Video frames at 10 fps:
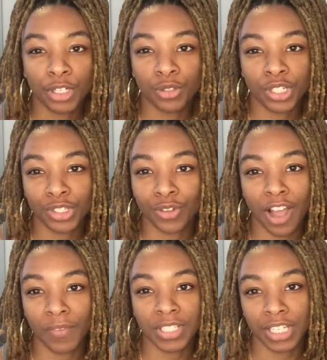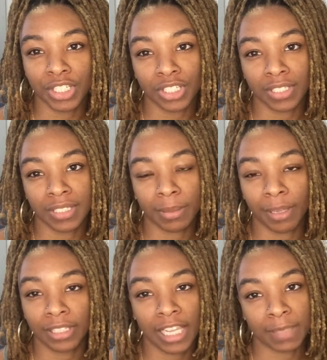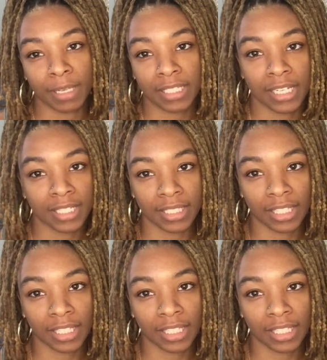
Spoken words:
traditional conversations about the expectations